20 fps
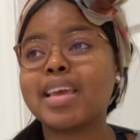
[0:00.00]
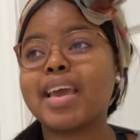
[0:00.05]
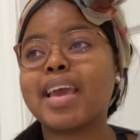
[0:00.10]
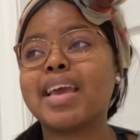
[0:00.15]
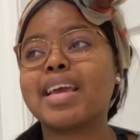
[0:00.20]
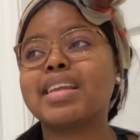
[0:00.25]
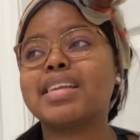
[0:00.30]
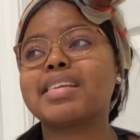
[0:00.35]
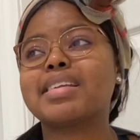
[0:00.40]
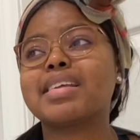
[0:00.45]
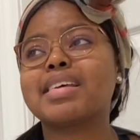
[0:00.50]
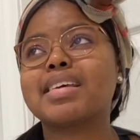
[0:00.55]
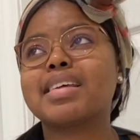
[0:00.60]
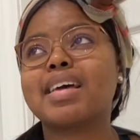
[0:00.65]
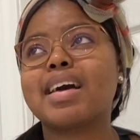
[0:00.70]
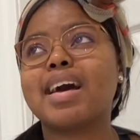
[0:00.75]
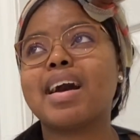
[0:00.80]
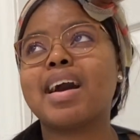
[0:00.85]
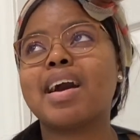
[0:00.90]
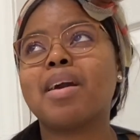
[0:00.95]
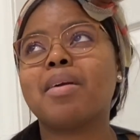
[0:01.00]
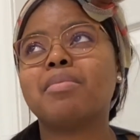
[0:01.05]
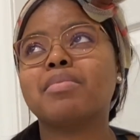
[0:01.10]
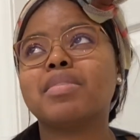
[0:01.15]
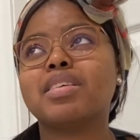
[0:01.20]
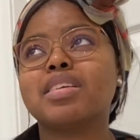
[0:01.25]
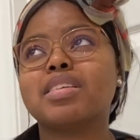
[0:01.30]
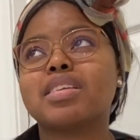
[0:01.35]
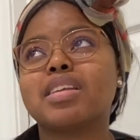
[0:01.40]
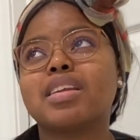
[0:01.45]
And um
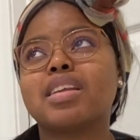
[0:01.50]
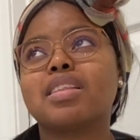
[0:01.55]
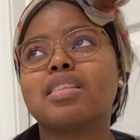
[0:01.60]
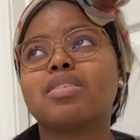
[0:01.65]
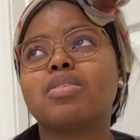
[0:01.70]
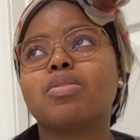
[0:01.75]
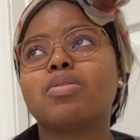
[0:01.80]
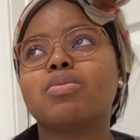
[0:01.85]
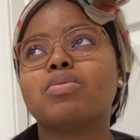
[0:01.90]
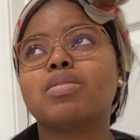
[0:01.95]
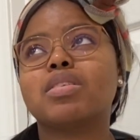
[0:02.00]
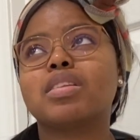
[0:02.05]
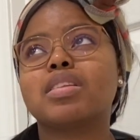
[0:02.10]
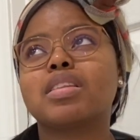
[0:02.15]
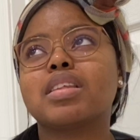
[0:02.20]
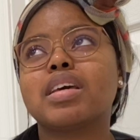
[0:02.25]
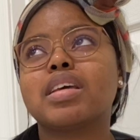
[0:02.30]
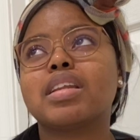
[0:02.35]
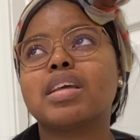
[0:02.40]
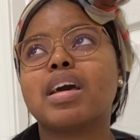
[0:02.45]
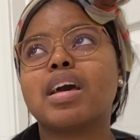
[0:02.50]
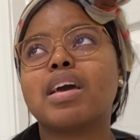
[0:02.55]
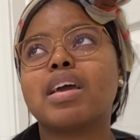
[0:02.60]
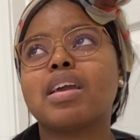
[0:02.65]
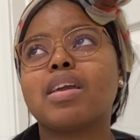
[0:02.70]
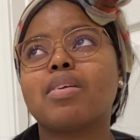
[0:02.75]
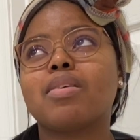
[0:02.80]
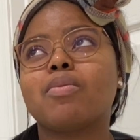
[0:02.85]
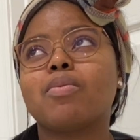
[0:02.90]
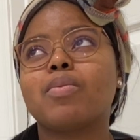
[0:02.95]
there's another quote that
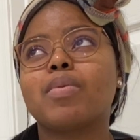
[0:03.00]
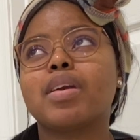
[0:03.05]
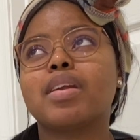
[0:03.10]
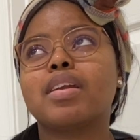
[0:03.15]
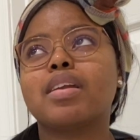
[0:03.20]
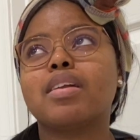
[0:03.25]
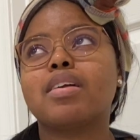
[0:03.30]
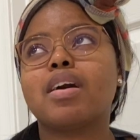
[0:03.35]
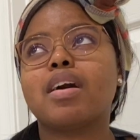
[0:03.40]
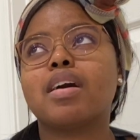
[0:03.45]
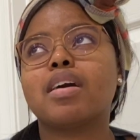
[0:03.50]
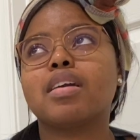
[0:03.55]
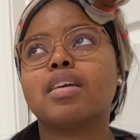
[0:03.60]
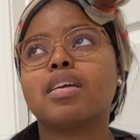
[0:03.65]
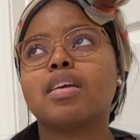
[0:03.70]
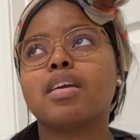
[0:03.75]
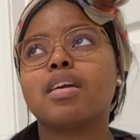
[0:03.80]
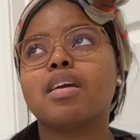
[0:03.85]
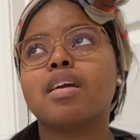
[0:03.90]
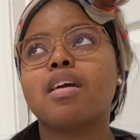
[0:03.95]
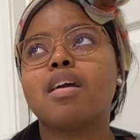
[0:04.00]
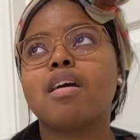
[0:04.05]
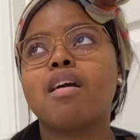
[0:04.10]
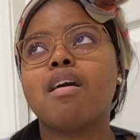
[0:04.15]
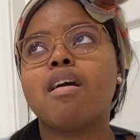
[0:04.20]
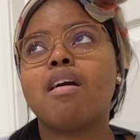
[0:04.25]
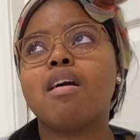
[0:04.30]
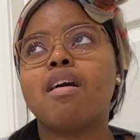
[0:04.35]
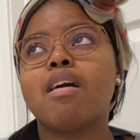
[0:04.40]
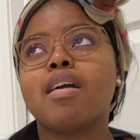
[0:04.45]
i i
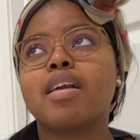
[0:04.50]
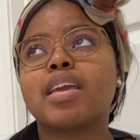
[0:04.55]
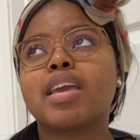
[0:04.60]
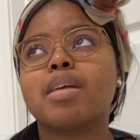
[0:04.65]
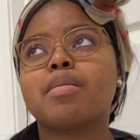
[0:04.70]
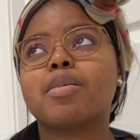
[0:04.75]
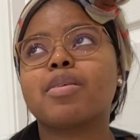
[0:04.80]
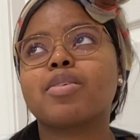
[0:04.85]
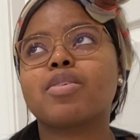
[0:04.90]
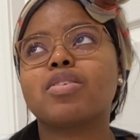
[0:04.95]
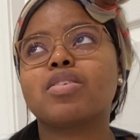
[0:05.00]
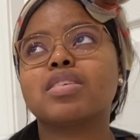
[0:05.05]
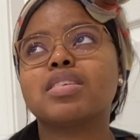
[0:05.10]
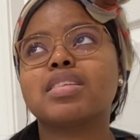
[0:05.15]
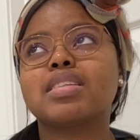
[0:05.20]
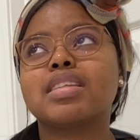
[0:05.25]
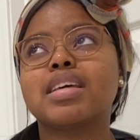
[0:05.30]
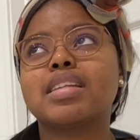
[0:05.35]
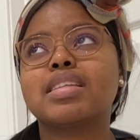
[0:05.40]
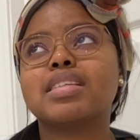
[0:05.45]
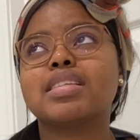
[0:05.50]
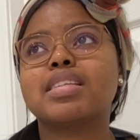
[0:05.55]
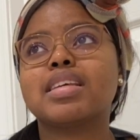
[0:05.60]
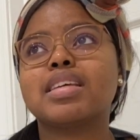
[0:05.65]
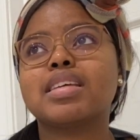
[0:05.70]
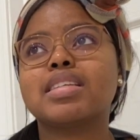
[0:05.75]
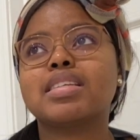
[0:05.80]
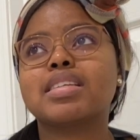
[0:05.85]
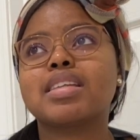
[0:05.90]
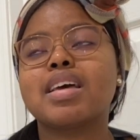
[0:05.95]
came across that
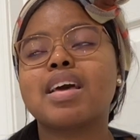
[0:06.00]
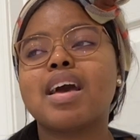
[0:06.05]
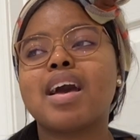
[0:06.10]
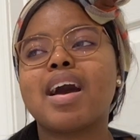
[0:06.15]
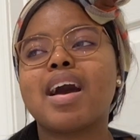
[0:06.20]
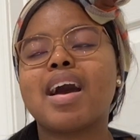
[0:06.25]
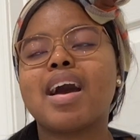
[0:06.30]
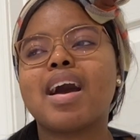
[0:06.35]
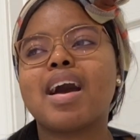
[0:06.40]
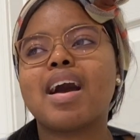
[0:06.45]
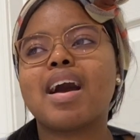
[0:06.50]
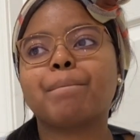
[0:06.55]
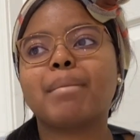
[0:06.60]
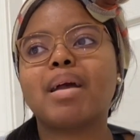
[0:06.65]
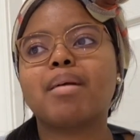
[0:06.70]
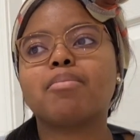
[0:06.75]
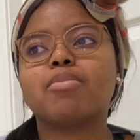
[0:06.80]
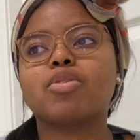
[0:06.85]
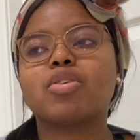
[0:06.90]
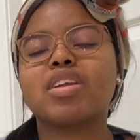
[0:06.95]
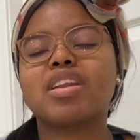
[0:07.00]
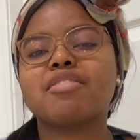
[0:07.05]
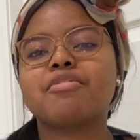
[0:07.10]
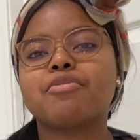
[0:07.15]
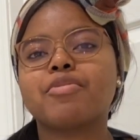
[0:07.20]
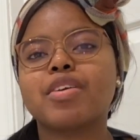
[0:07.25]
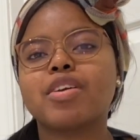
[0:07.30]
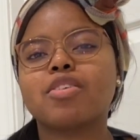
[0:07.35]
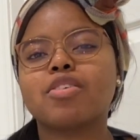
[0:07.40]
says, I'm not afraid